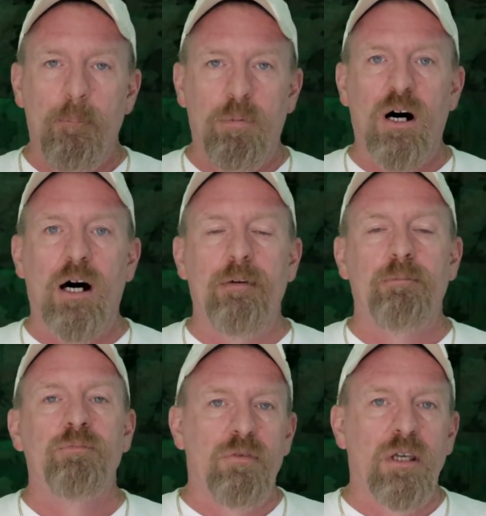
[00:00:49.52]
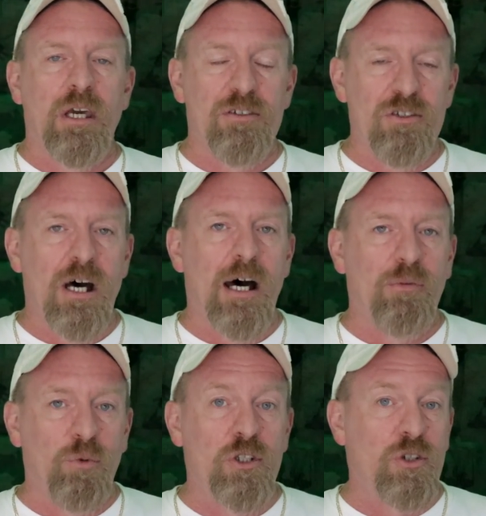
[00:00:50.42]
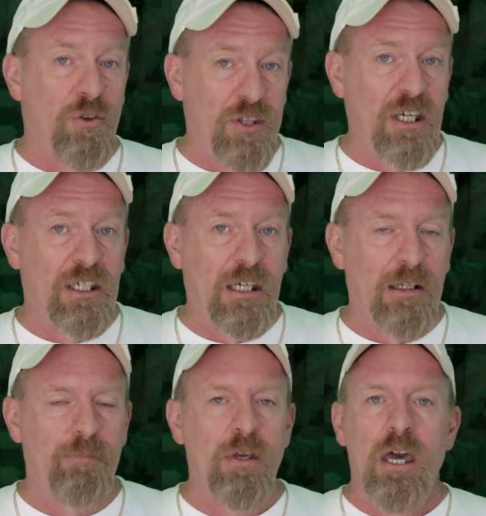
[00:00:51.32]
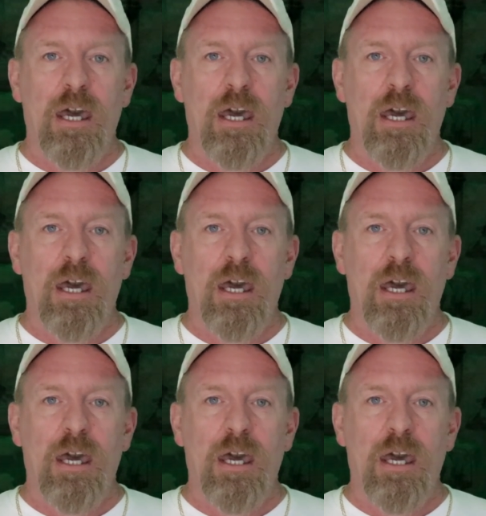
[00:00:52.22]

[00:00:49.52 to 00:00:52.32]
but it's not what you're thinking.